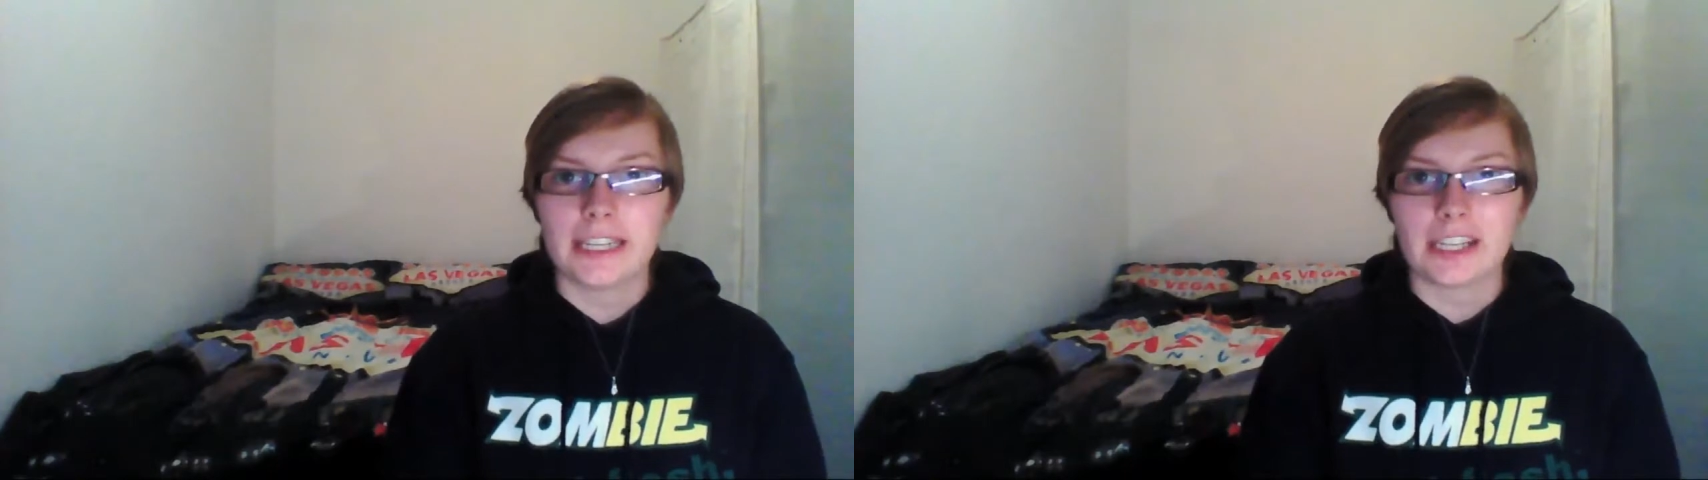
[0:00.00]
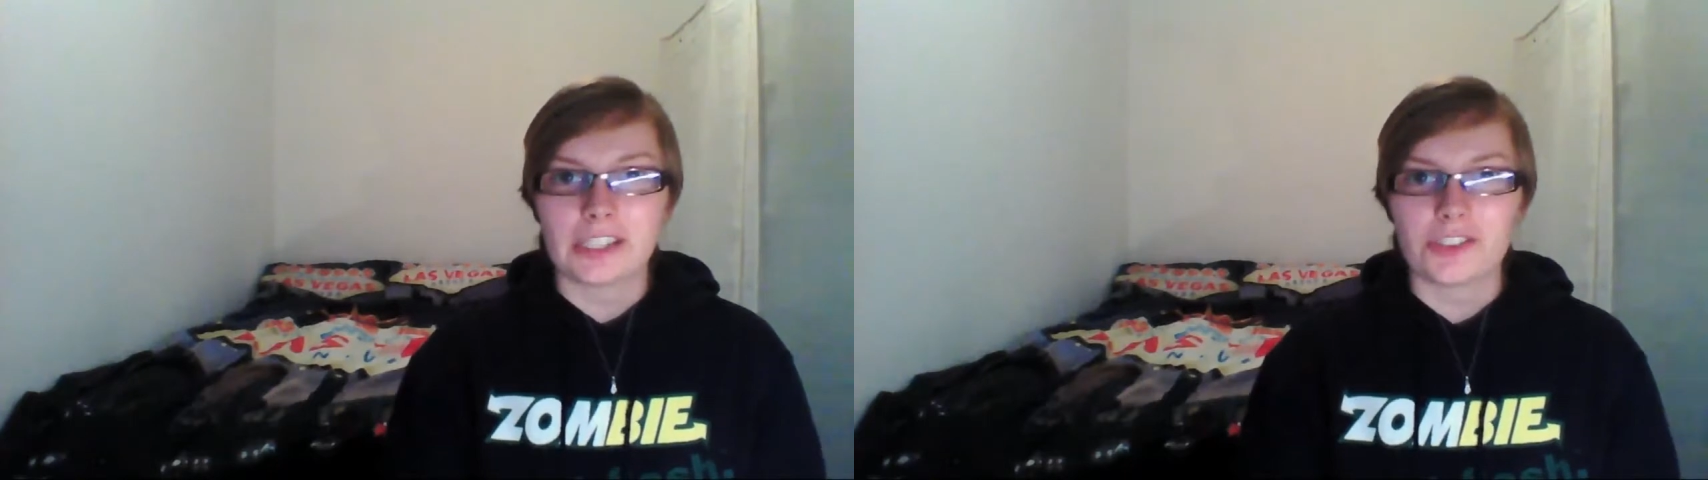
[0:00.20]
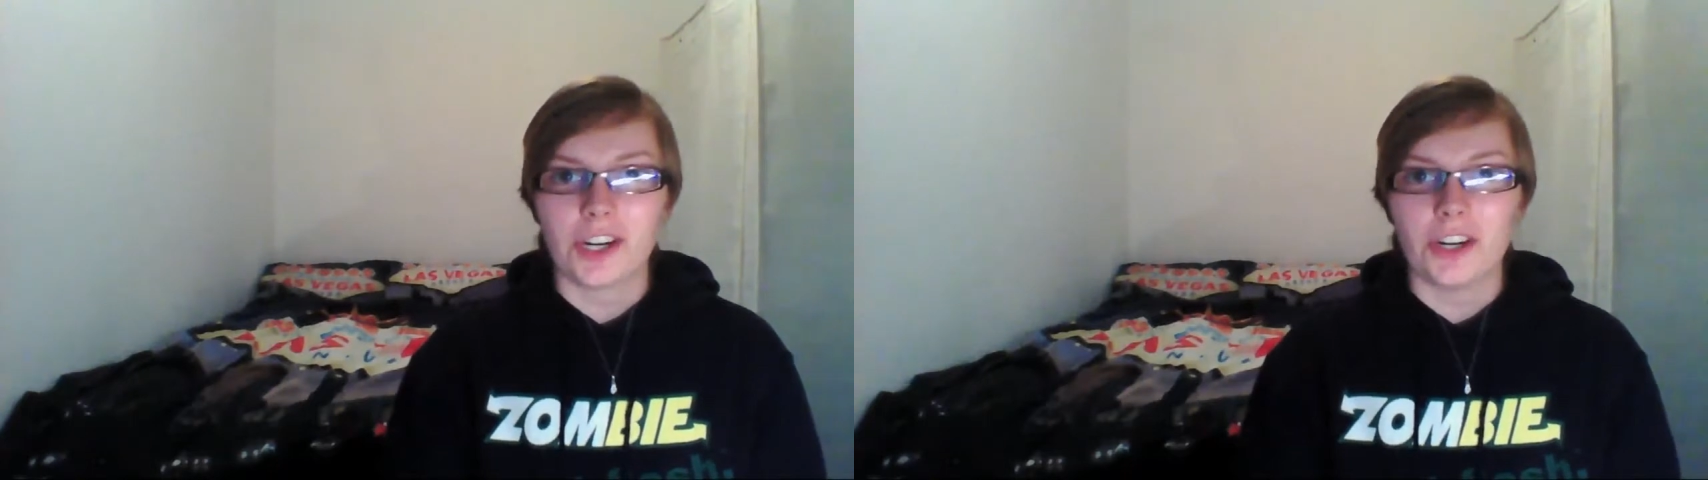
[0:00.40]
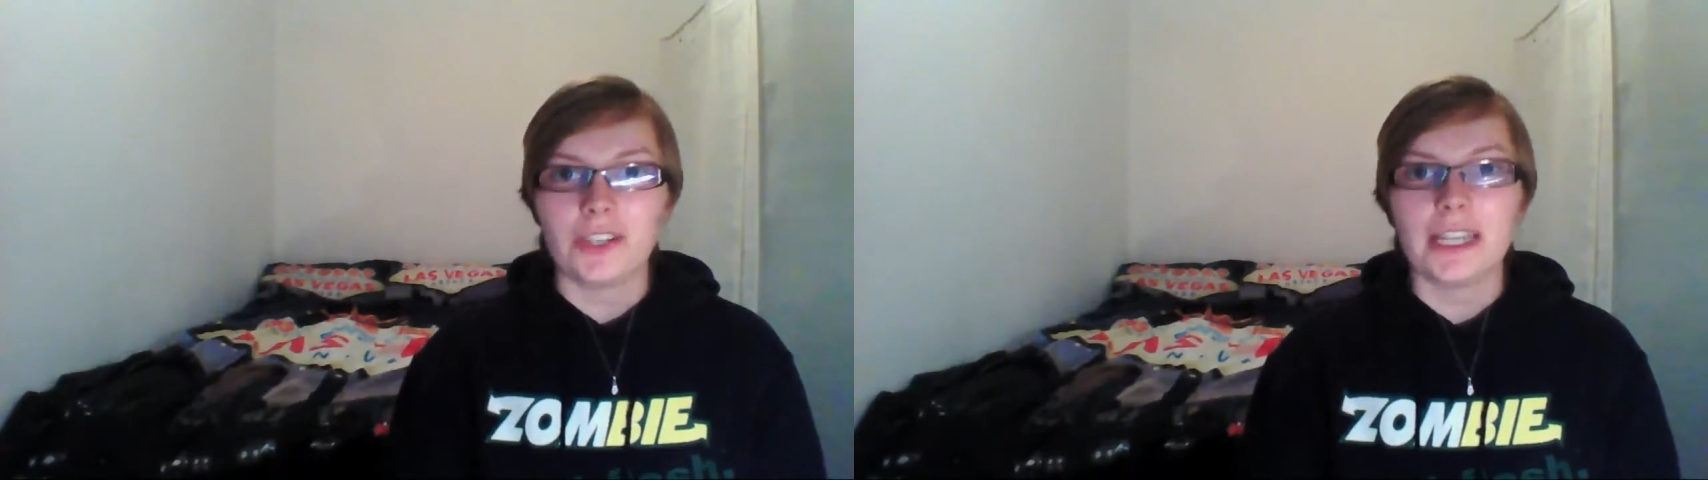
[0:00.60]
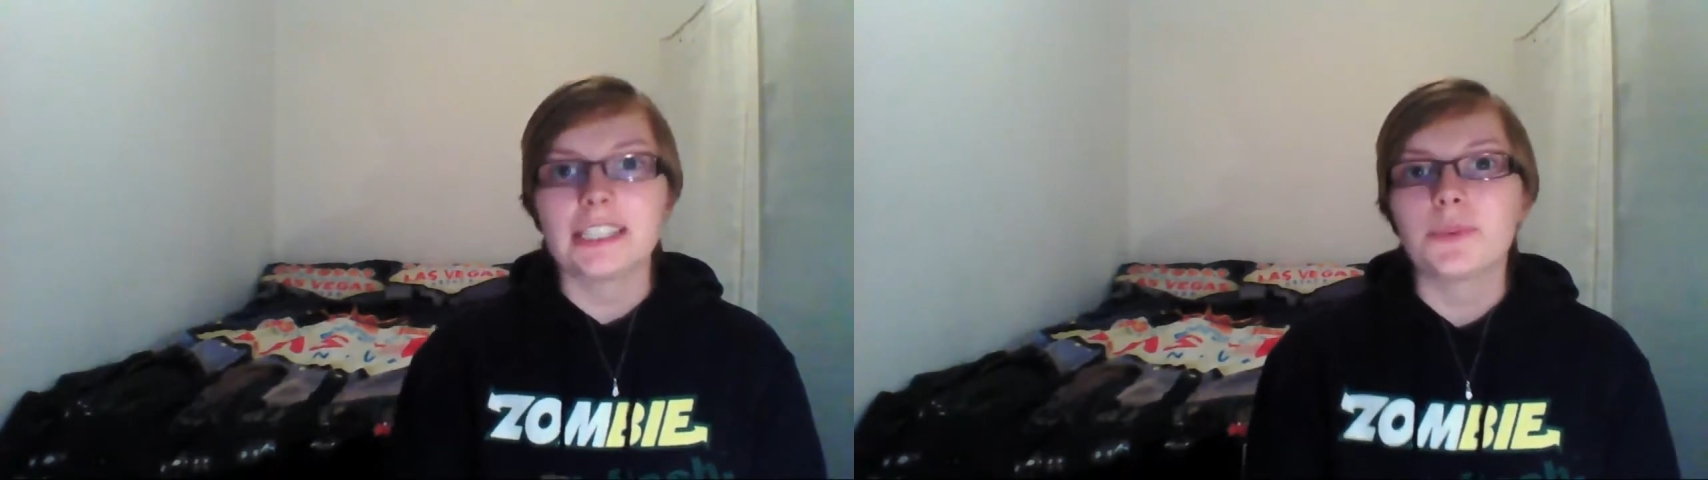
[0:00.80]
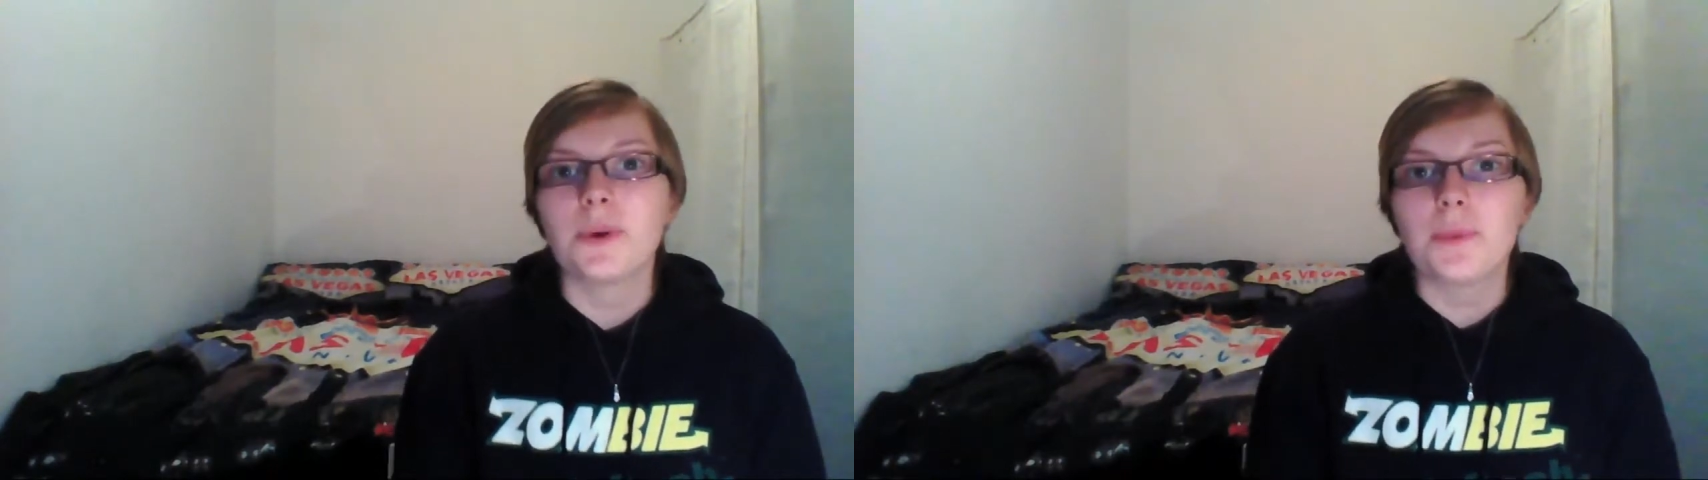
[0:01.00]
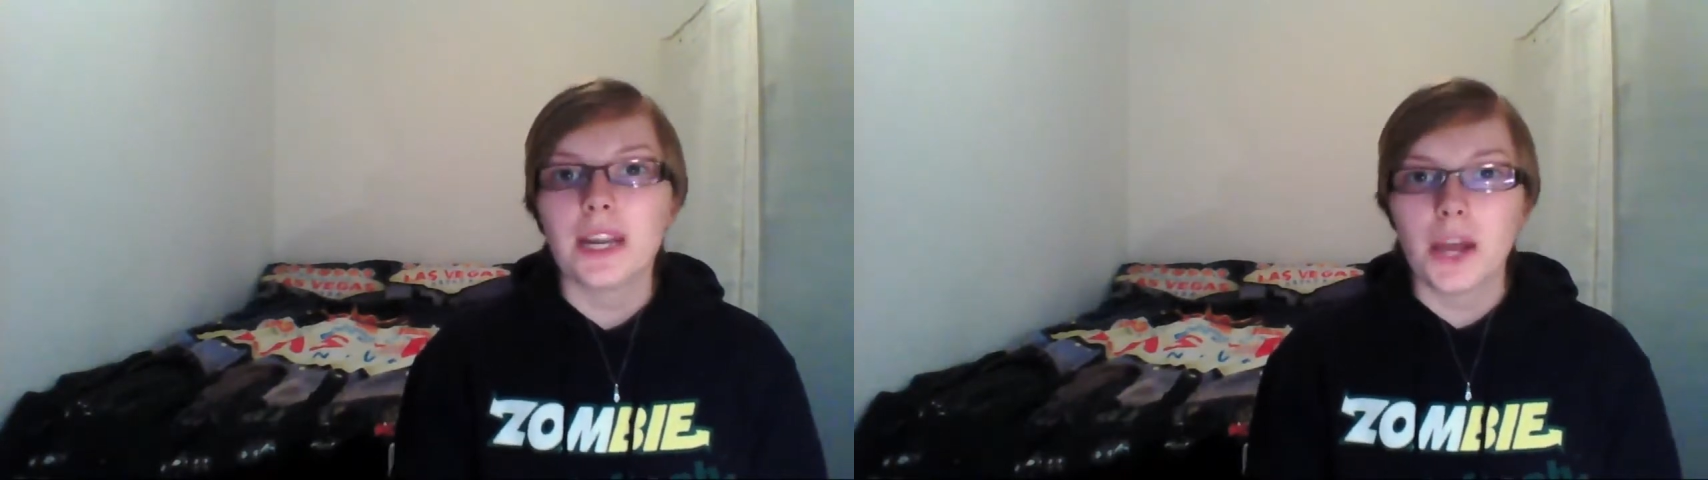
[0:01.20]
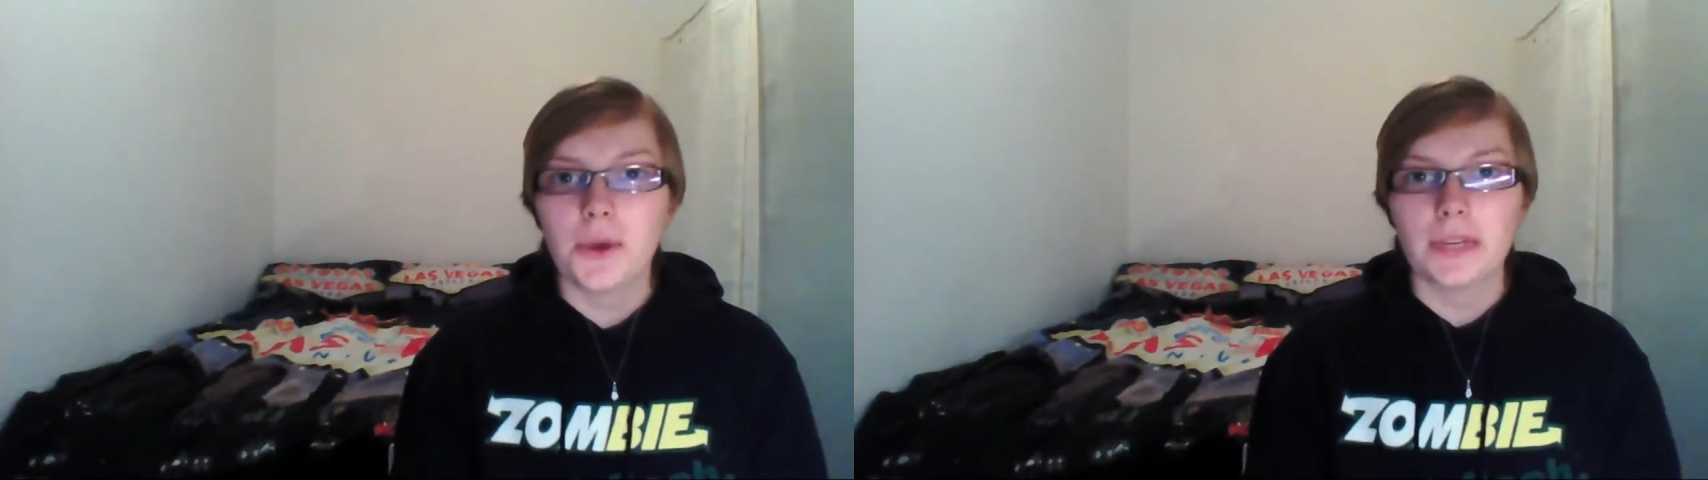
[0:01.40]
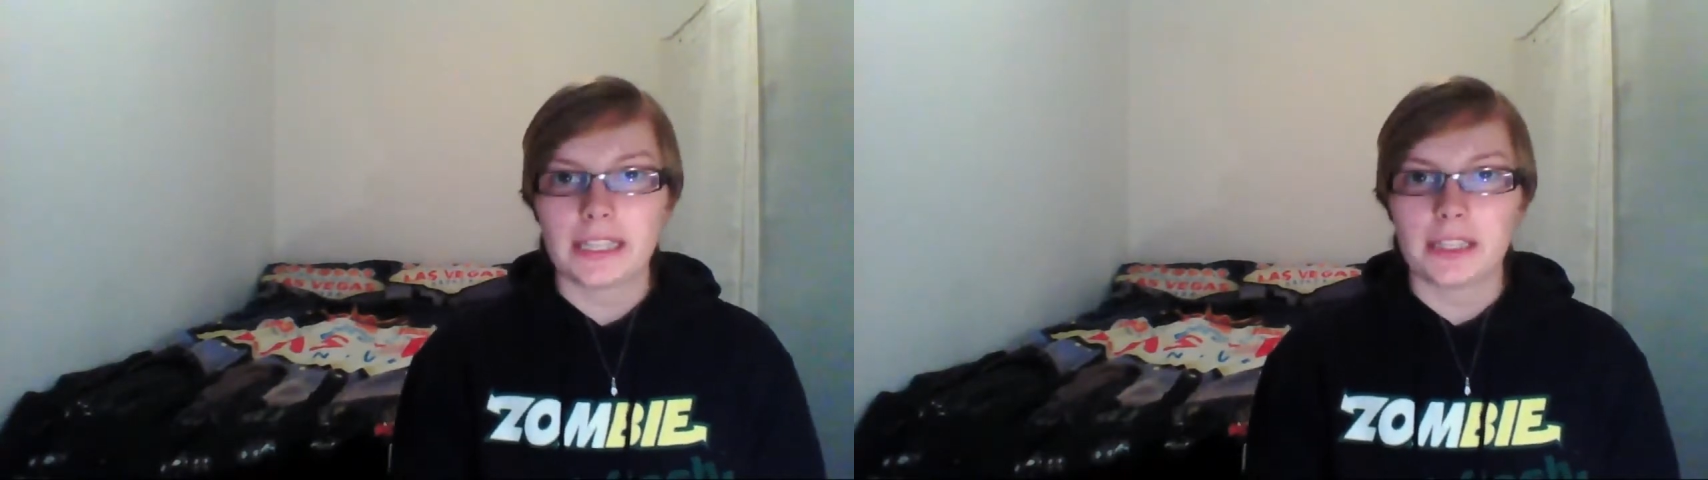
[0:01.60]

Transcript: control is when we're loading